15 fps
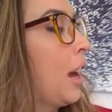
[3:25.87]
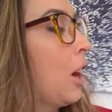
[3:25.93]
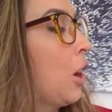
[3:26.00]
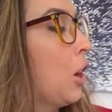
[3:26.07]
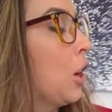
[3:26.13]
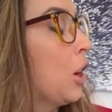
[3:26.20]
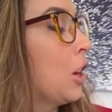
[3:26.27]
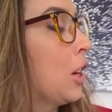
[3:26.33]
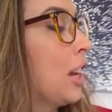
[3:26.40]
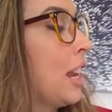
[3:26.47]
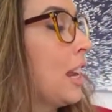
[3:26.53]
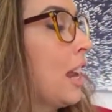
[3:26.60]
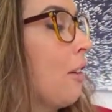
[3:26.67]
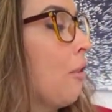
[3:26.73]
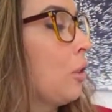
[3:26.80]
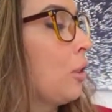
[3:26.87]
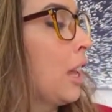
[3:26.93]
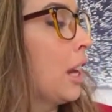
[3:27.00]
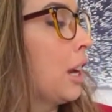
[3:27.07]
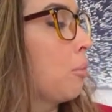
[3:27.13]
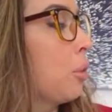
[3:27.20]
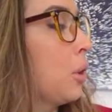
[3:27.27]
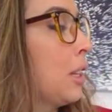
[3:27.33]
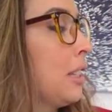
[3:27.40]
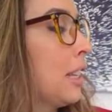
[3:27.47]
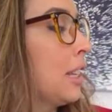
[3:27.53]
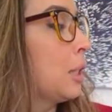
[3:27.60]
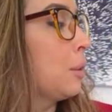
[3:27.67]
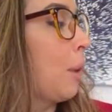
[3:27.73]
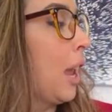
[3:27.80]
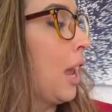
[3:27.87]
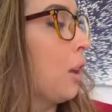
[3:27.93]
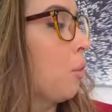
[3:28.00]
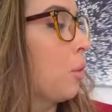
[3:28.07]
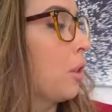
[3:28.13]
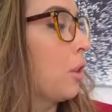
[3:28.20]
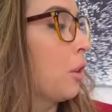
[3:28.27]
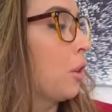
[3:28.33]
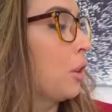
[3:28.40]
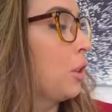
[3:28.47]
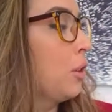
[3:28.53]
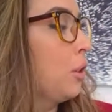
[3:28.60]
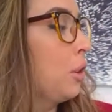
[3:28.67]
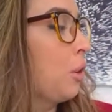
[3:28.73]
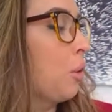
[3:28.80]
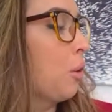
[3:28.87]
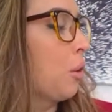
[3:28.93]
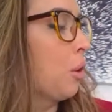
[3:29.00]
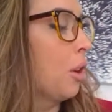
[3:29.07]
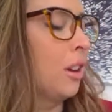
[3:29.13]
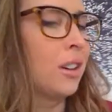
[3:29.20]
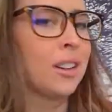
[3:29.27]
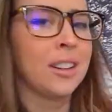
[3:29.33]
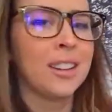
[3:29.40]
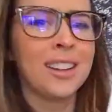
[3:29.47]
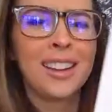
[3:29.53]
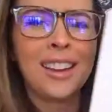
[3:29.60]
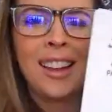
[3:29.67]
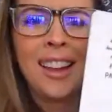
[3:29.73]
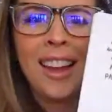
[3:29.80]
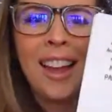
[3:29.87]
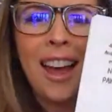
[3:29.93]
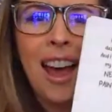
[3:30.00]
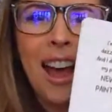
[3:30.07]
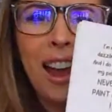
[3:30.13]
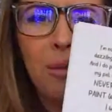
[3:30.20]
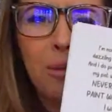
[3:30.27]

heard Never Let a Princess Paint with Her Unicorn, I